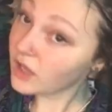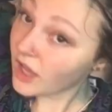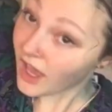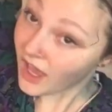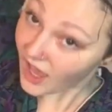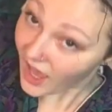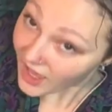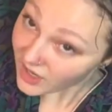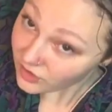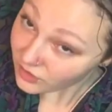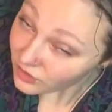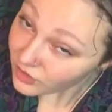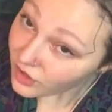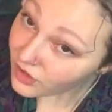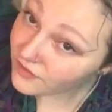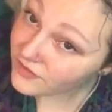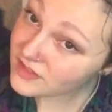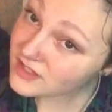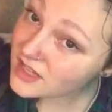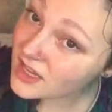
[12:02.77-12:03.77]
Okay, I don't know
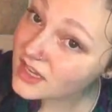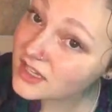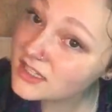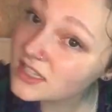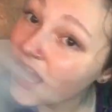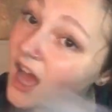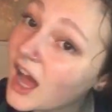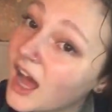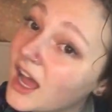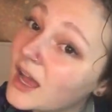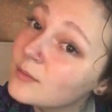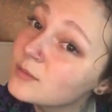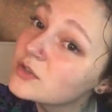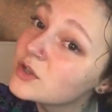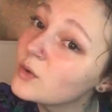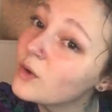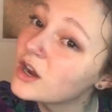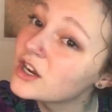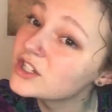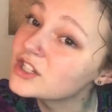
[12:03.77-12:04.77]
if it's like time to
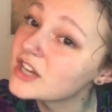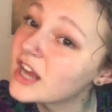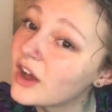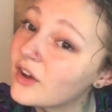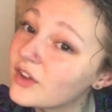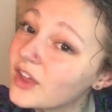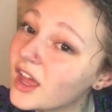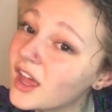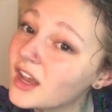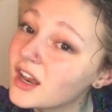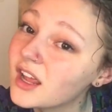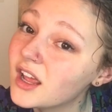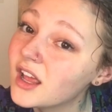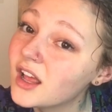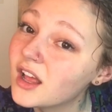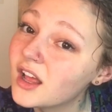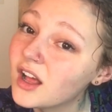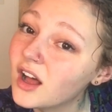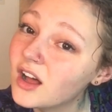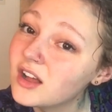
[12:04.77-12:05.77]
wash it out yet.
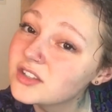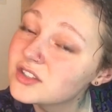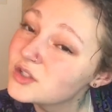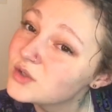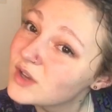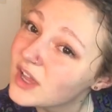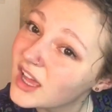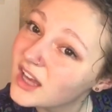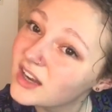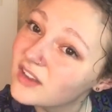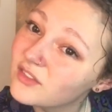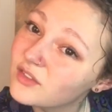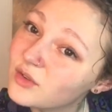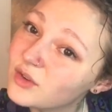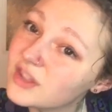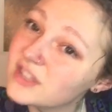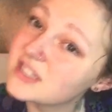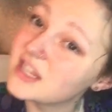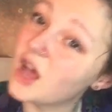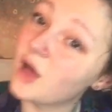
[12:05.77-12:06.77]
Also, you can't even
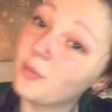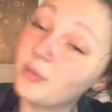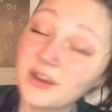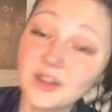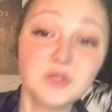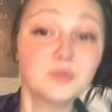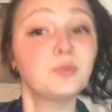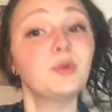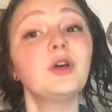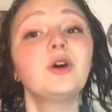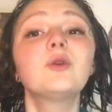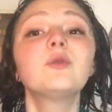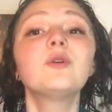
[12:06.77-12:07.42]
really tell, but it's blue.